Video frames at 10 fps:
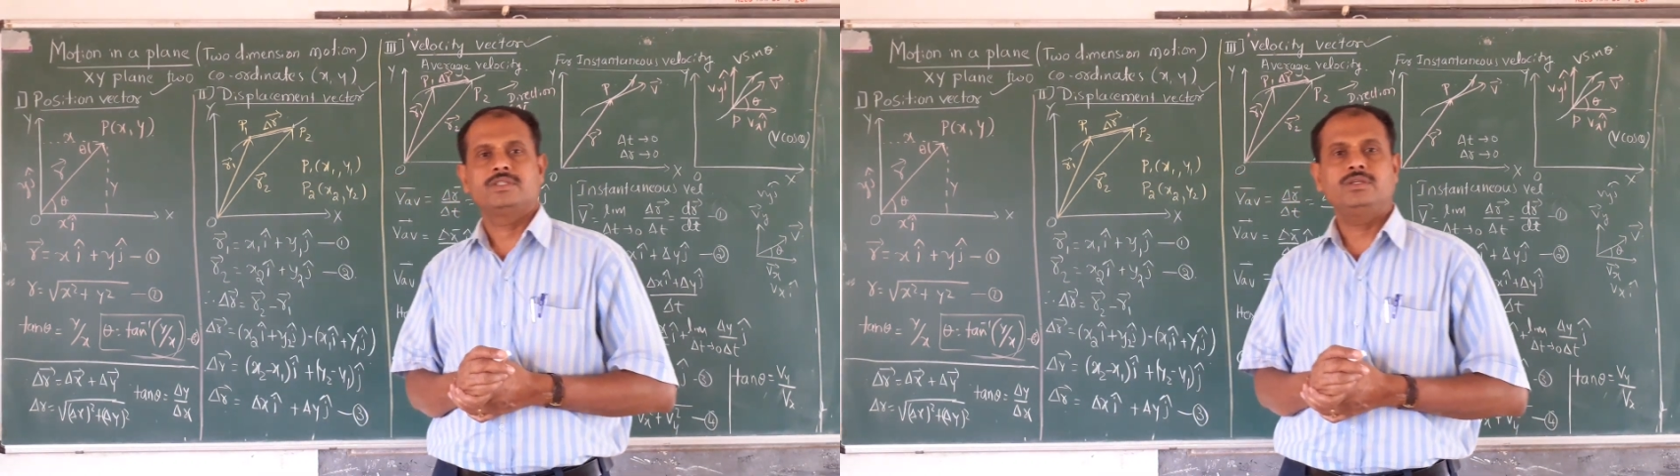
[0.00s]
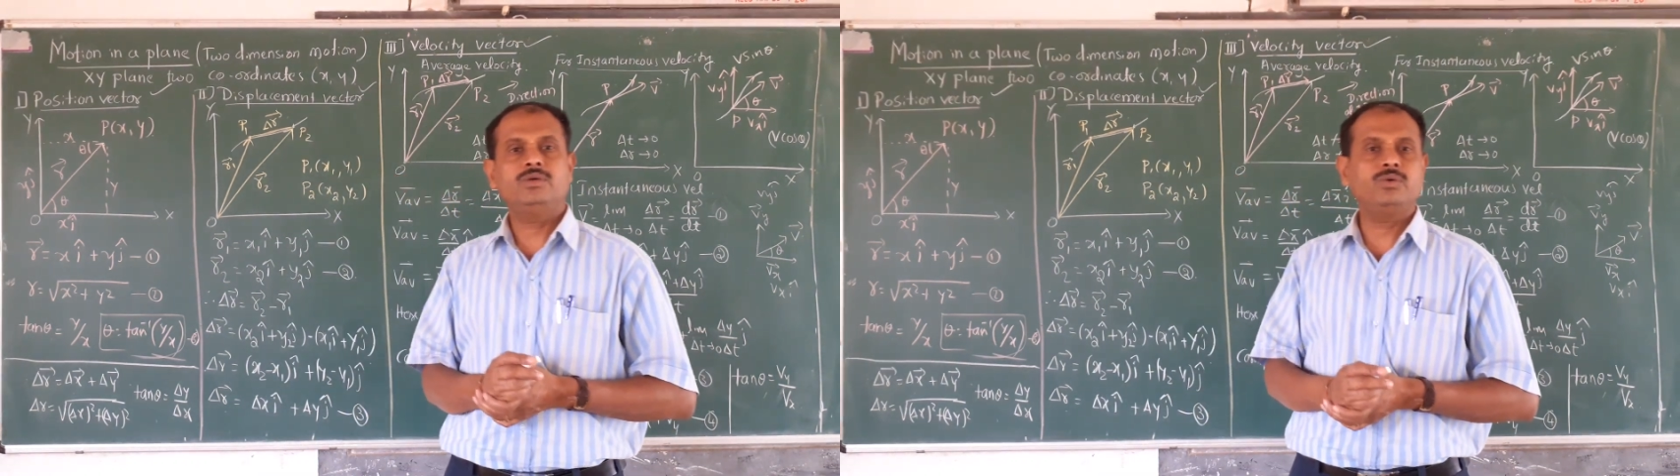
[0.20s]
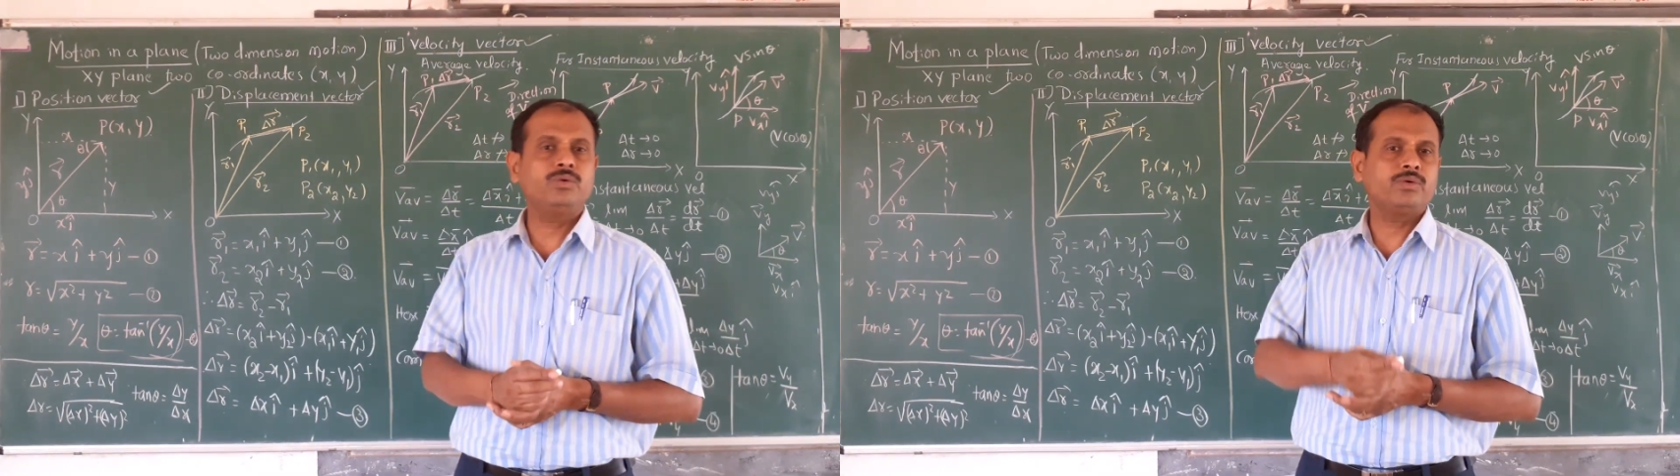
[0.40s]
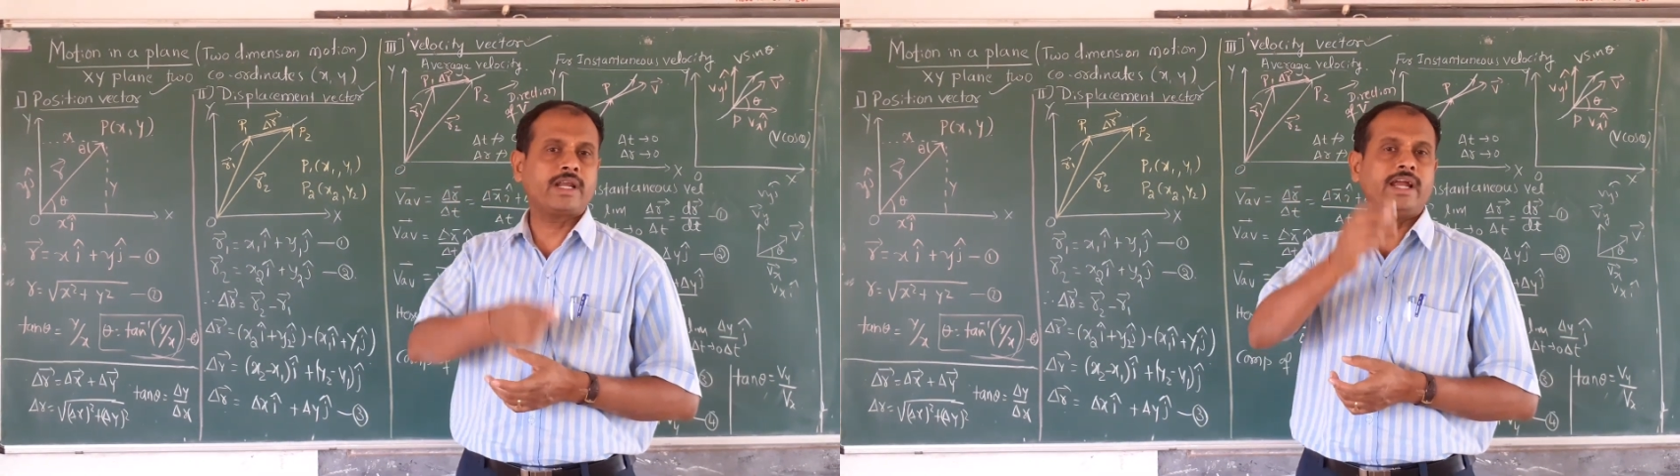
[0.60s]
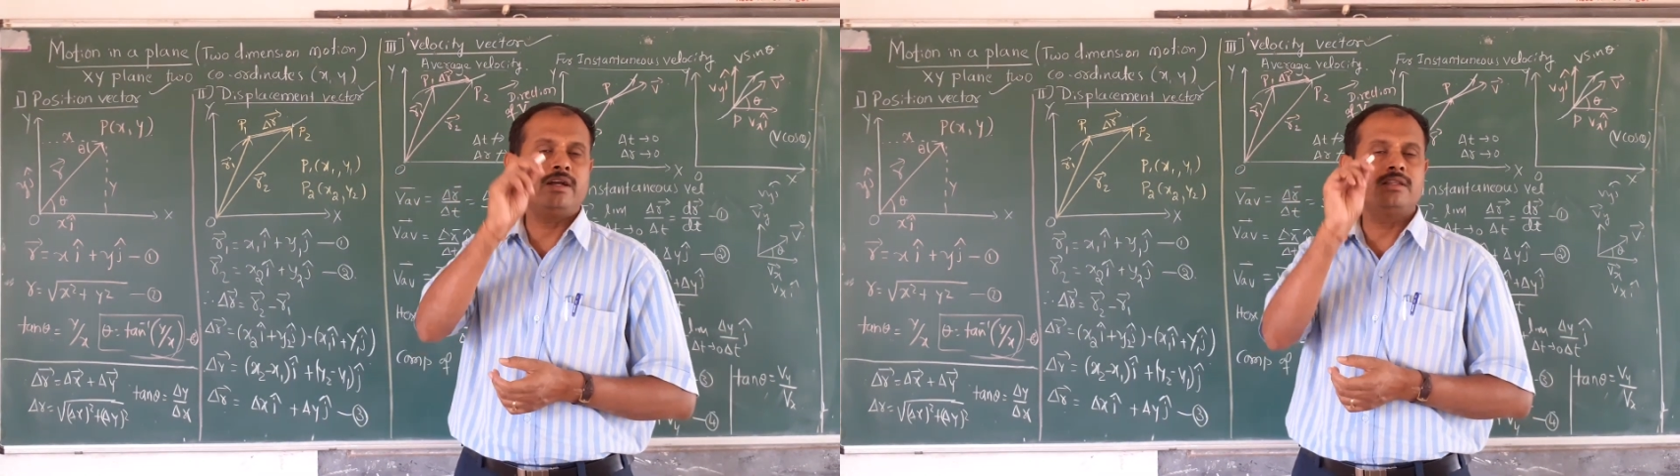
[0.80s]
You
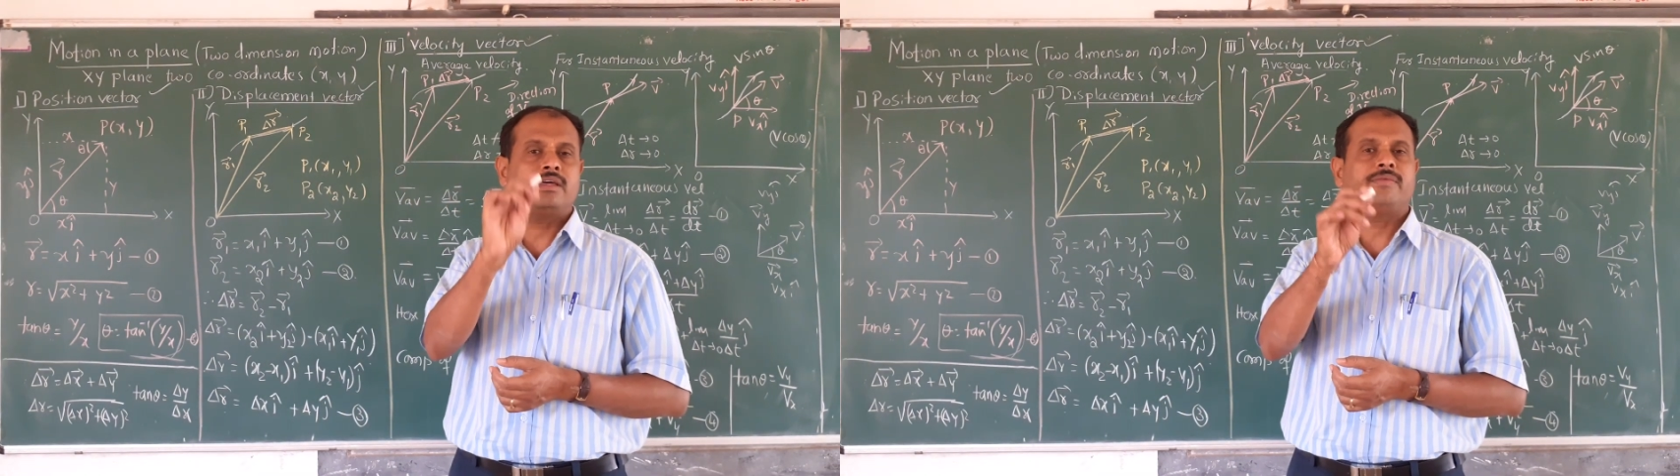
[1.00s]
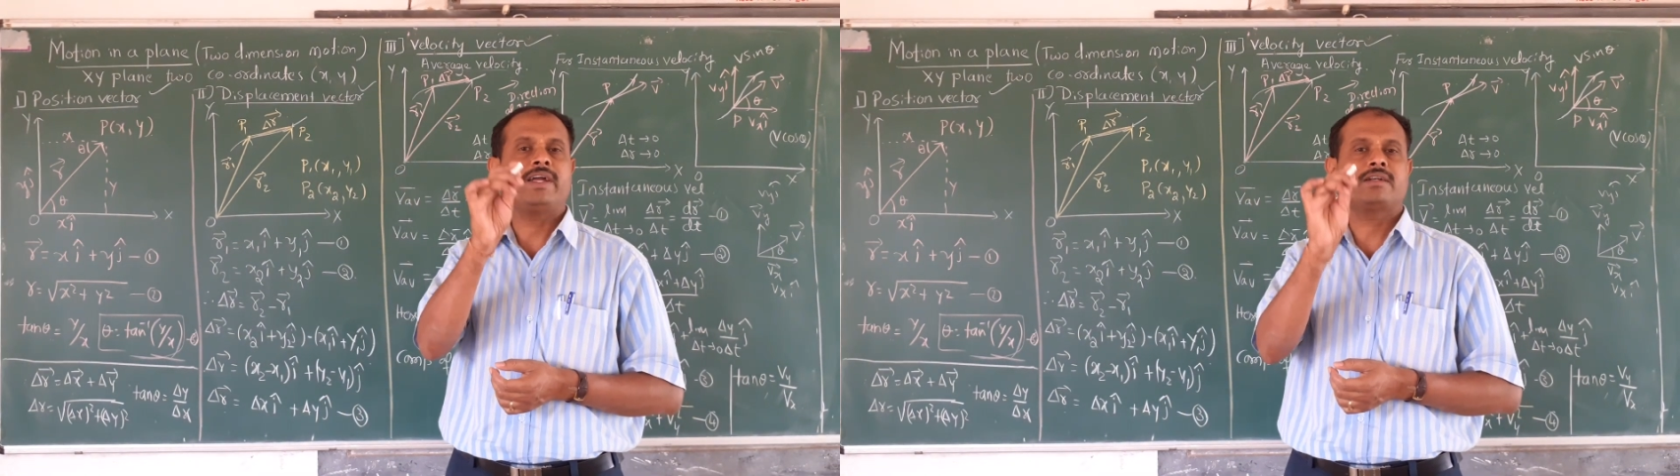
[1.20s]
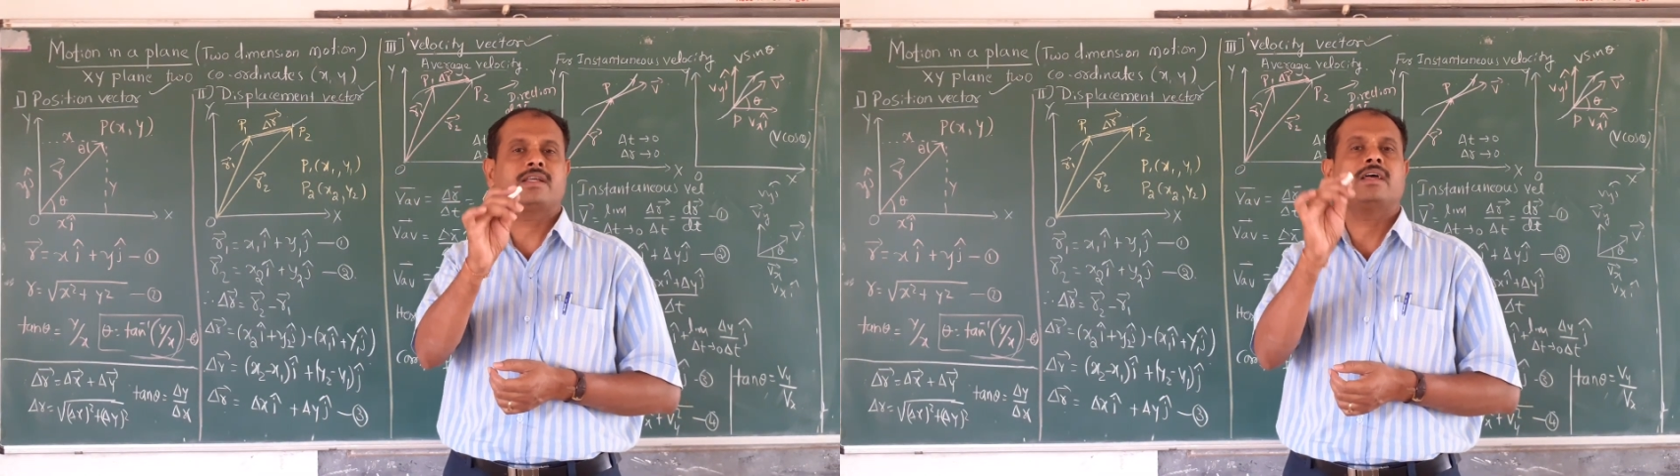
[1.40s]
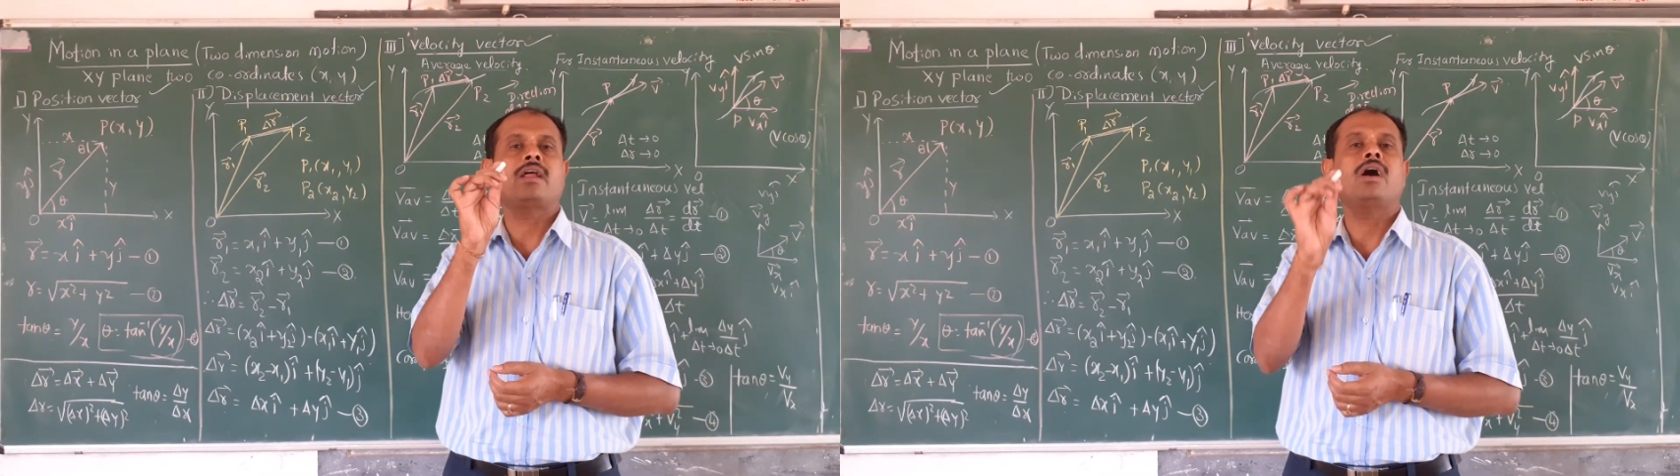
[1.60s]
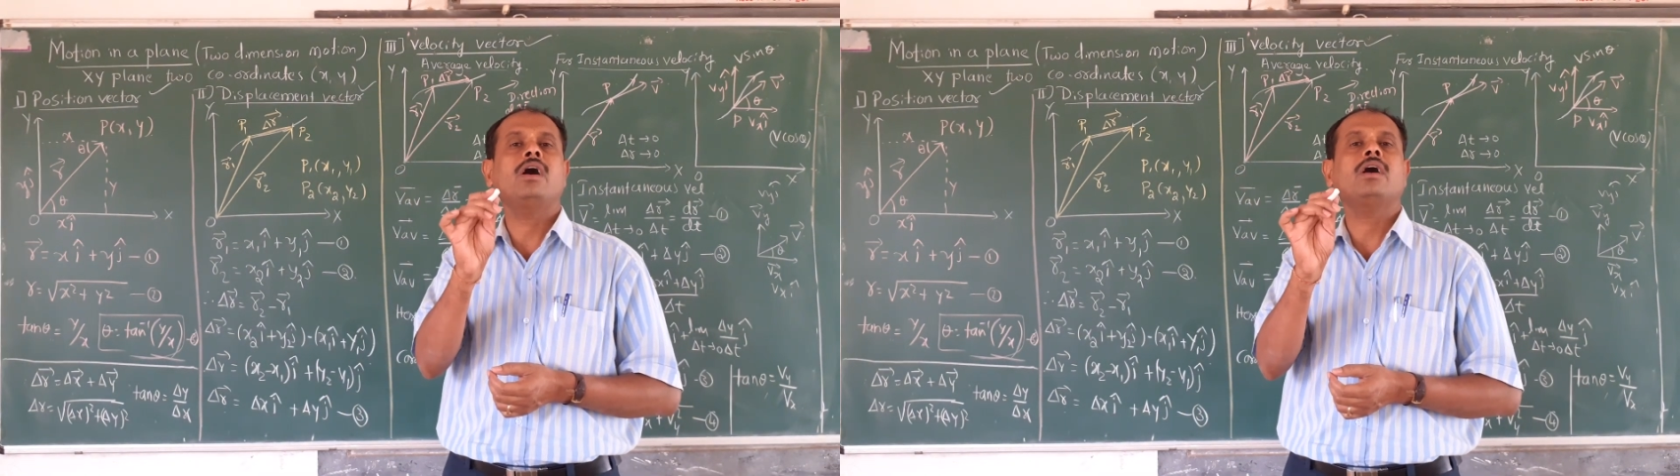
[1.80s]
write the vector
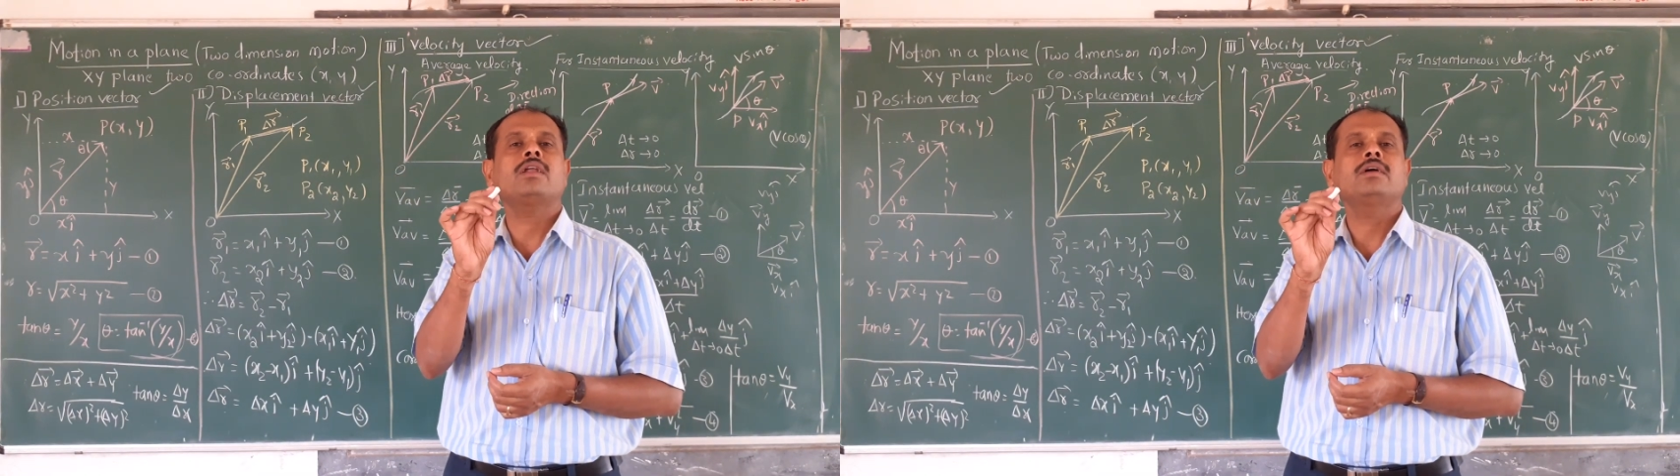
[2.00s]
r,